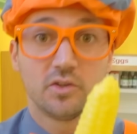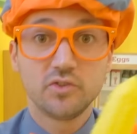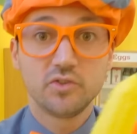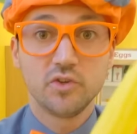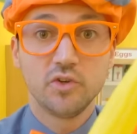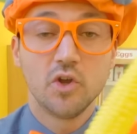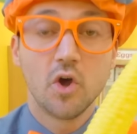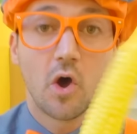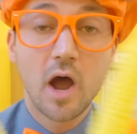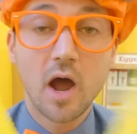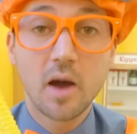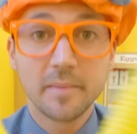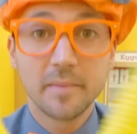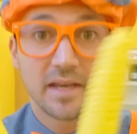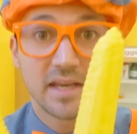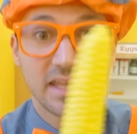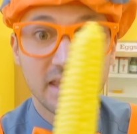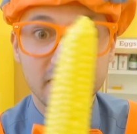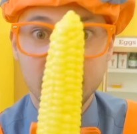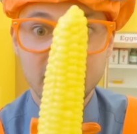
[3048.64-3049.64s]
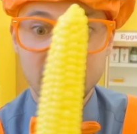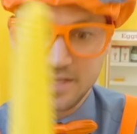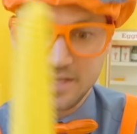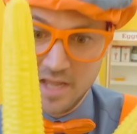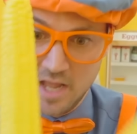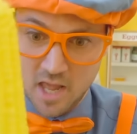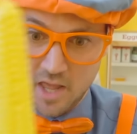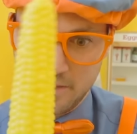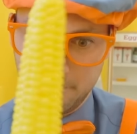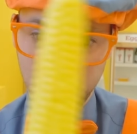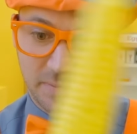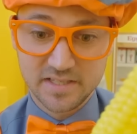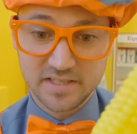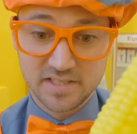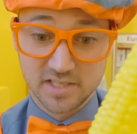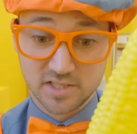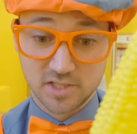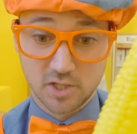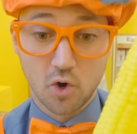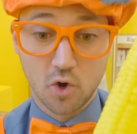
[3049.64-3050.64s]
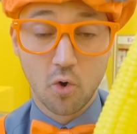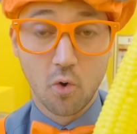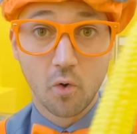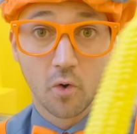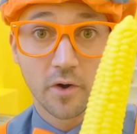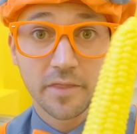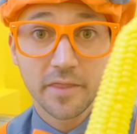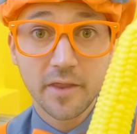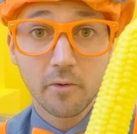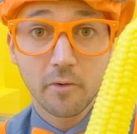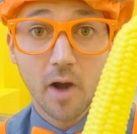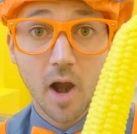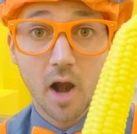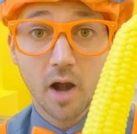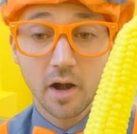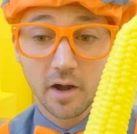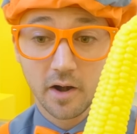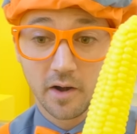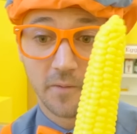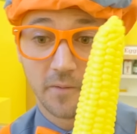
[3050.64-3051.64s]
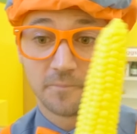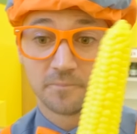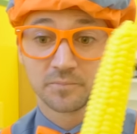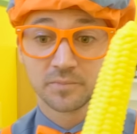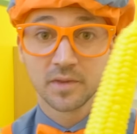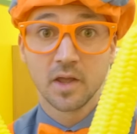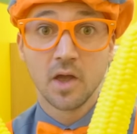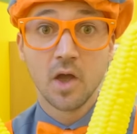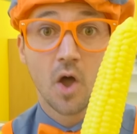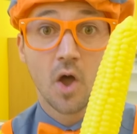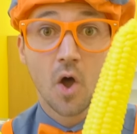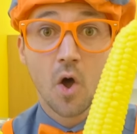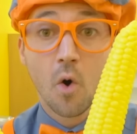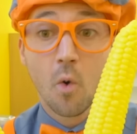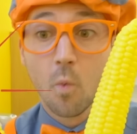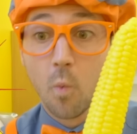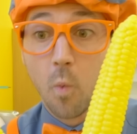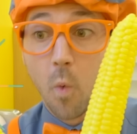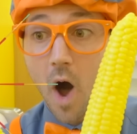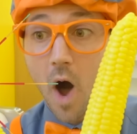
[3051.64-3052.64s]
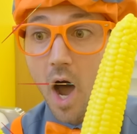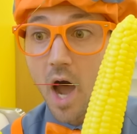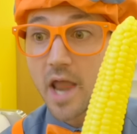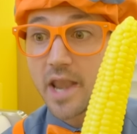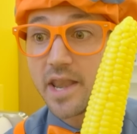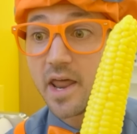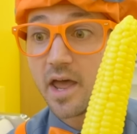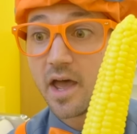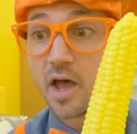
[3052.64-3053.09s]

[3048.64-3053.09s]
Do you know how many of pieces of corn there are? One,